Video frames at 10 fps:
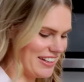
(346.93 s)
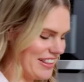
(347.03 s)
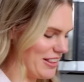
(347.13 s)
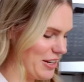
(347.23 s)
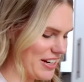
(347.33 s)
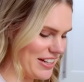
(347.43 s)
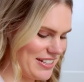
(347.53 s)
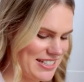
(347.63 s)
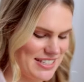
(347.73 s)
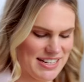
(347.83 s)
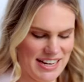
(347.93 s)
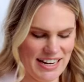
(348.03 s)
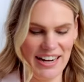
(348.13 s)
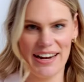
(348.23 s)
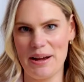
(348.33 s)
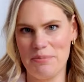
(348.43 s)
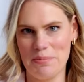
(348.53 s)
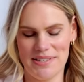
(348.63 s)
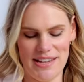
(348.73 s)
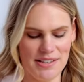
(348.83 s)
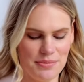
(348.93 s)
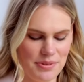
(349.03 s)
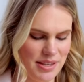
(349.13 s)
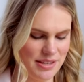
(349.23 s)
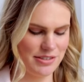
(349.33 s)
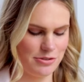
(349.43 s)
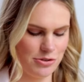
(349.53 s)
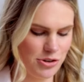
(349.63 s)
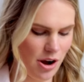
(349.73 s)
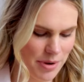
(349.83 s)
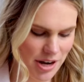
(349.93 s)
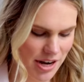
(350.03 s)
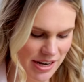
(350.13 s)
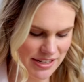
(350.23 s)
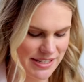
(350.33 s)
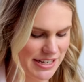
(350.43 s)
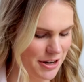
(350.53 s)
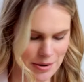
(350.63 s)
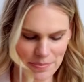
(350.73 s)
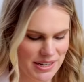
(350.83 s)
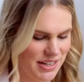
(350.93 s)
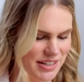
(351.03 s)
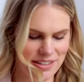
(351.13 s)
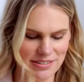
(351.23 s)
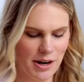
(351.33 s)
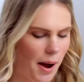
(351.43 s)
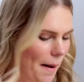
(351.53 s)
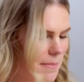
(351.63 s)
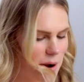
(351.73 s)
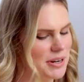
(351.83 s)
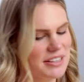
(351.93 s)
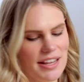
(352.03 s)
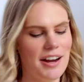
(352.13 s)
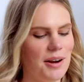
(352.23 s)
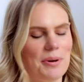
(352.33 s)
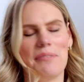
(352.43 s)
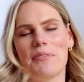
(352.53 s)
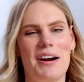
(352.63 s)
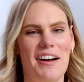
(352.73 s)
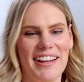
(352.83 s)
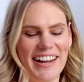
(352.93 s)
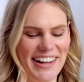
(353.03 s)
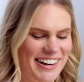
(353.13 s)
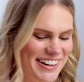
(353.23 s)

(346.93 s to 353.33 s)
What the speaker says: They look stunning. I'm obsessed with this strawberry syrupy compote layer, whatever we're calling it.